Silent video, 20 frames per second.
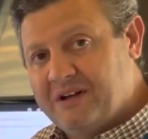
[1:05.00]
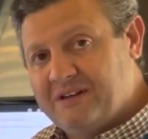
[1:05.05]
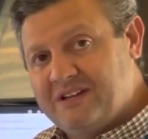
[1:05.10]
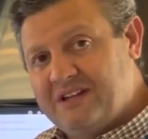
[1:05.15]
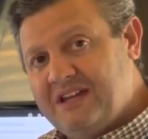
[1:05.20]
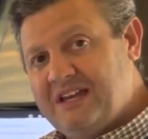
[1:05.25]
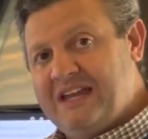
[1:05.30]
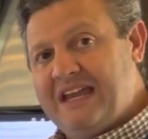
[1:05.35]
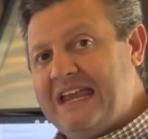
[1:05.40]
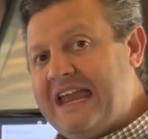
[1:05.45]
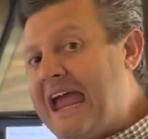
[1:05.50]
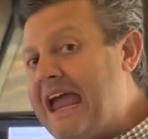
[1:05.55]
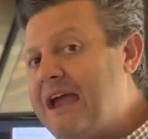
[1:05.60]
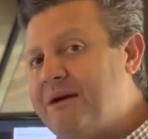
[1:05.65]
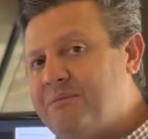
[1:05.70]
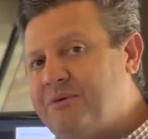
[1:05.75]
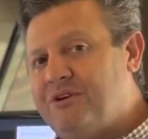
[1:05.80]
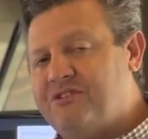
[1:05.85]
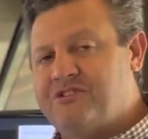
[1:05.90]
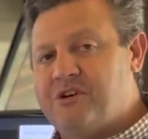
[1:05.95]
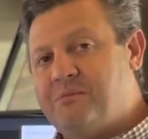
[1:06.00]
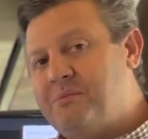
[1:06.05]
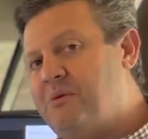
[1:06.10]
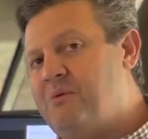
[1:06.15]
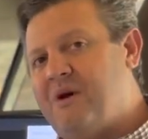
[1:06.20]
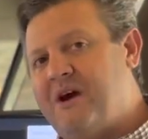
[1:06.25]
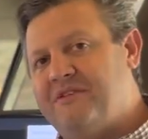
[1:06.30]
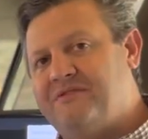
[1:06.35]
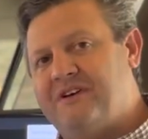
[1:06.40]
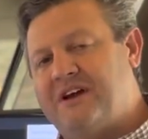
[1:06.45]
that enables Open
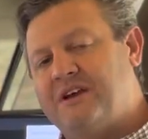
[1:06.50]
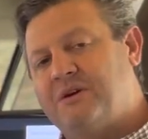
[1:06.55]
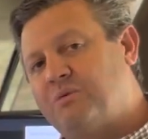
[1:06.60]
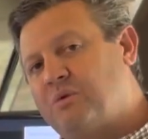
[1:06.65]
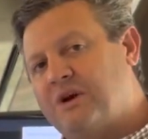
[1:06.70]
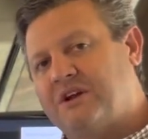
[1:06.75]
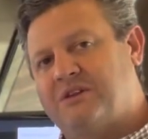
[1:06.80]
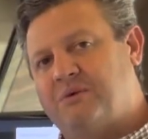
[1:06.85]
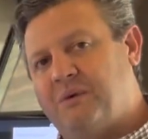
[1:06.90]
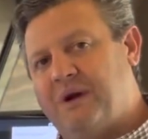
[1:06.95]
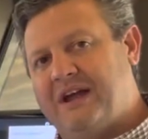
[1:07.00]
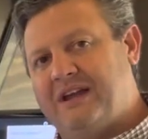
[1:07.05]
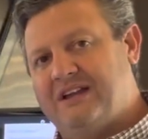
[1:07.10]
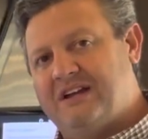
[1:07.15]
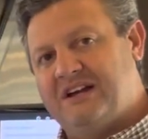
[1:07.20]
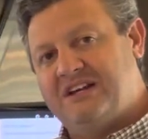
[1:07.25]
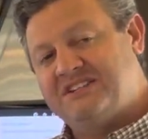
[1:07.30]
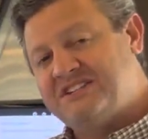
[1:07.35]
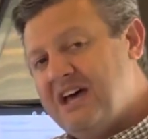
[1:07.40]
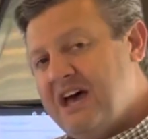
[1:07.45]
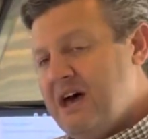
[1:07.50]
Wi-Fi to work the way it does.